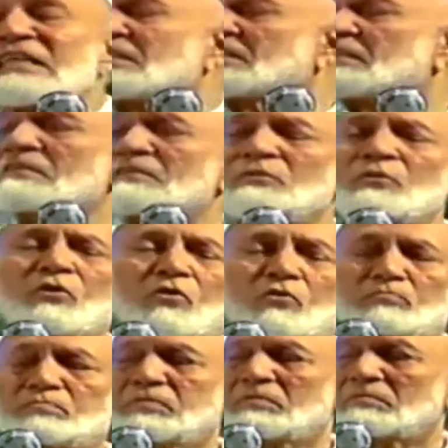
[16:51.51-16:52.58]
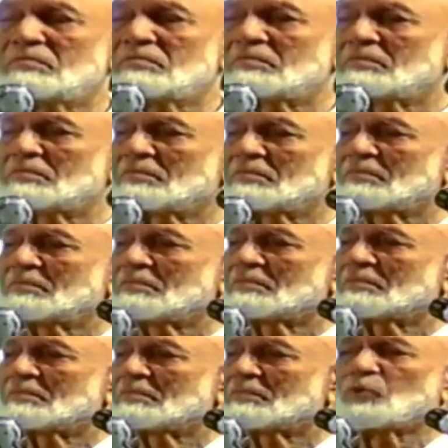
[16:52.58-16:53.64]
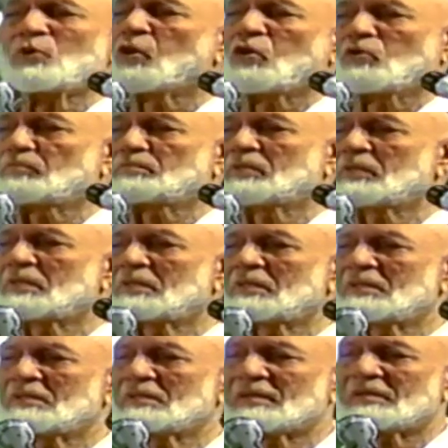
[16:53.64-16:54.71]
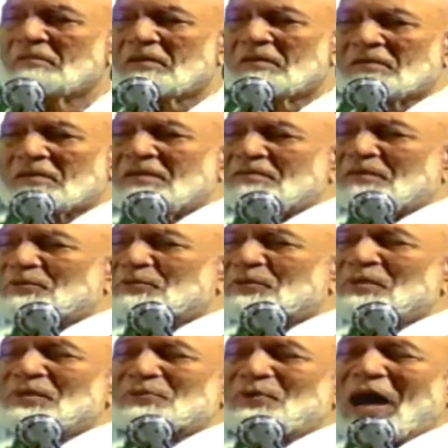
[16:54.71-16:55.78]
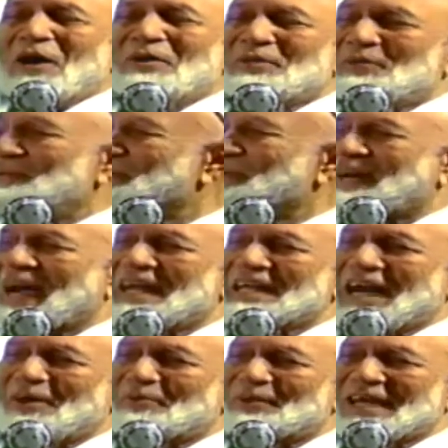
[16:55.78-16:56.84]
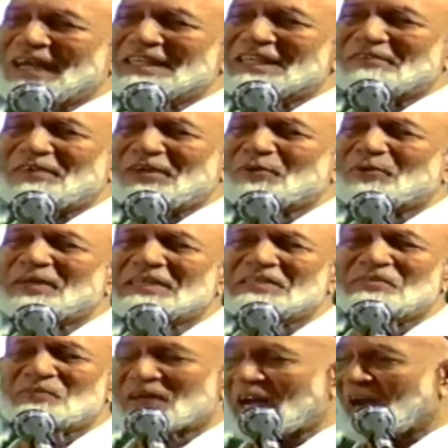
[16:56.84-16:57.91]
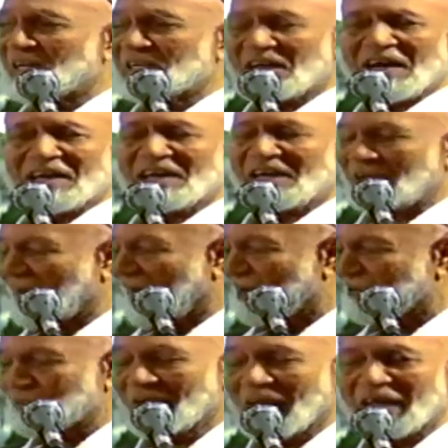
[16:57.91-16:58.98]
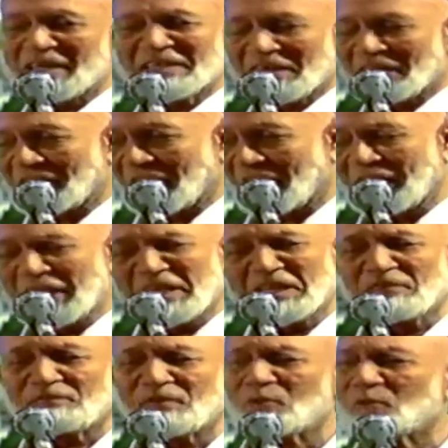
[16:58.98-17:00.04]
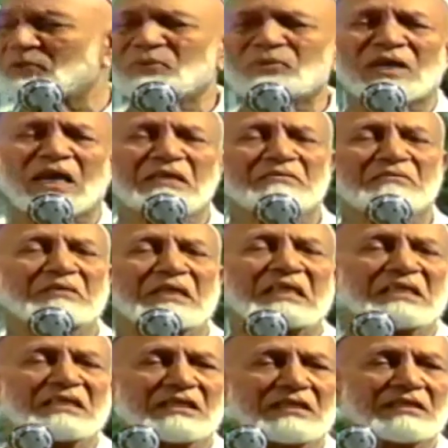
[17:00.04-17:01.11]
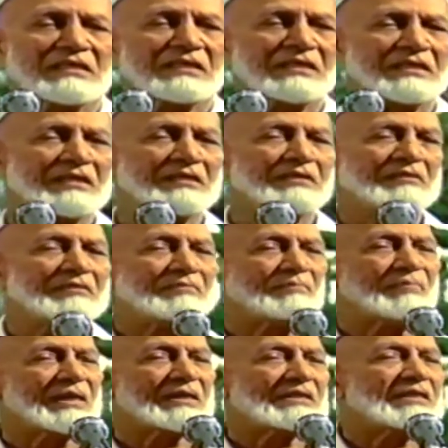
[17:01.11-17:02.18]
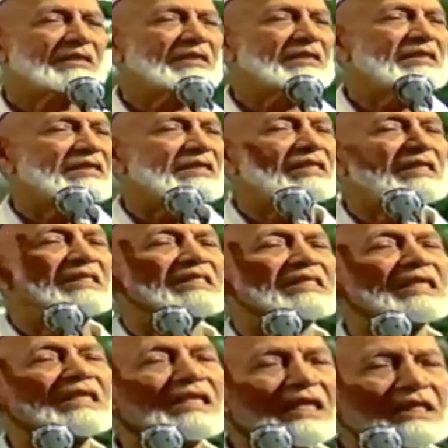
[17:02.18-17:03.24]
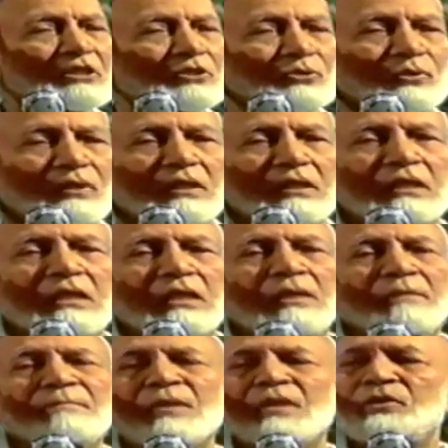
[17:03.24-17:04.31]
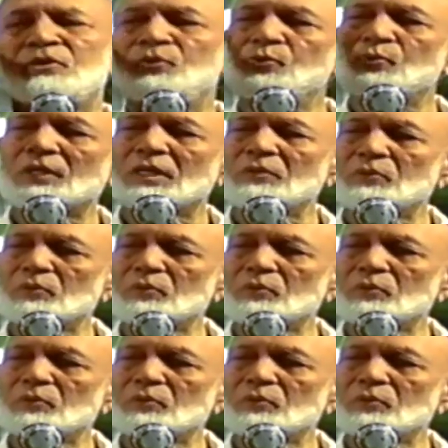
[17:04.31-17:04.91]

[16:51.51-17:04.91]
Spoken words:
fight, no hope. No hope. You can't outgun the fellow and you can't out-grenade the fellow. You can't do anything. But intellectually, you